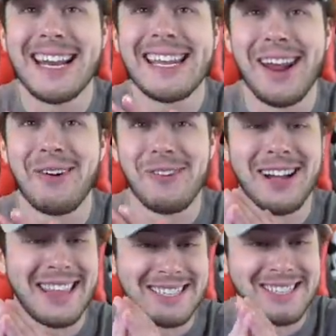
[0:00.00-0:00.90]
in year
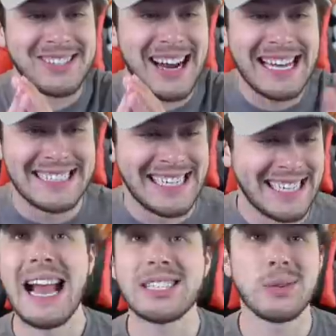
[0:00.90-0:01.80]
one. That is crazy.
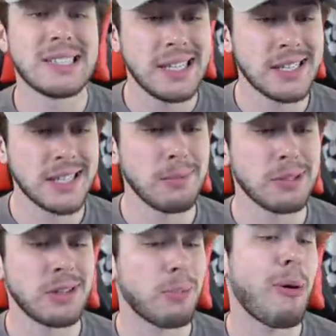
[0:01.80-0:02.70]
All right, so in season number
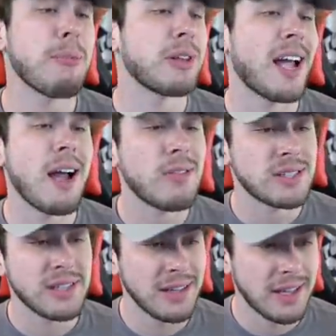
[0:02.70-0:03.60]
two, the Premier League
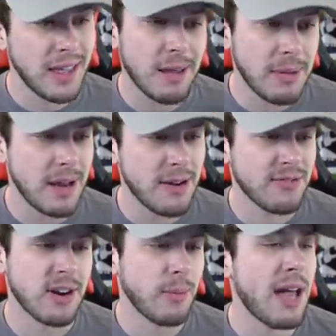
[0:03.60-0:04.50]
obviously looking a bit
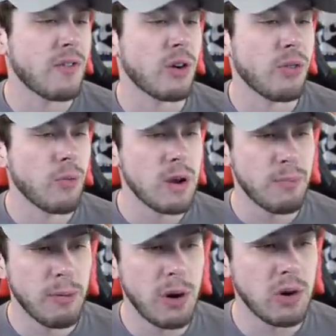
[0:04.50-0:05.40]
different. We have our three
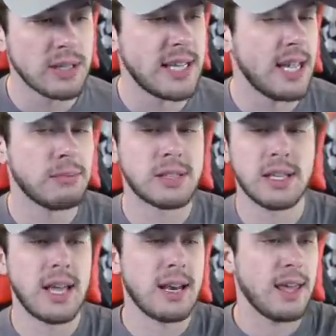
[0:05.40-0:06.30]
promoted teams,
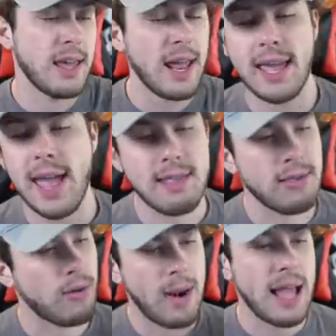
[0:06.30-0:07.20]
and then yet again,
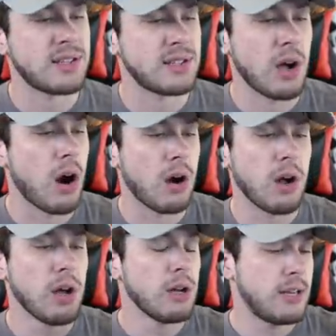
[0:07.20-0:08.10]
the rest
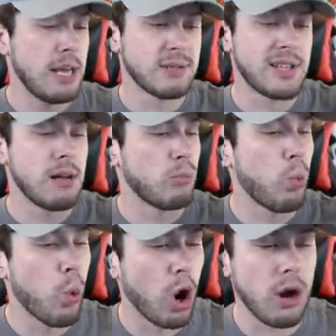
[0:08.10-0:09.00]
are teams that
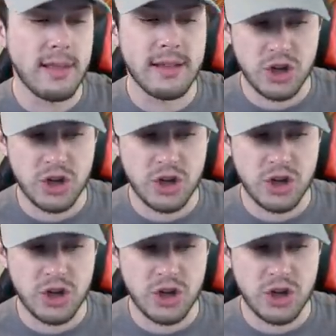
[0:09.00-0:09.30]
were in the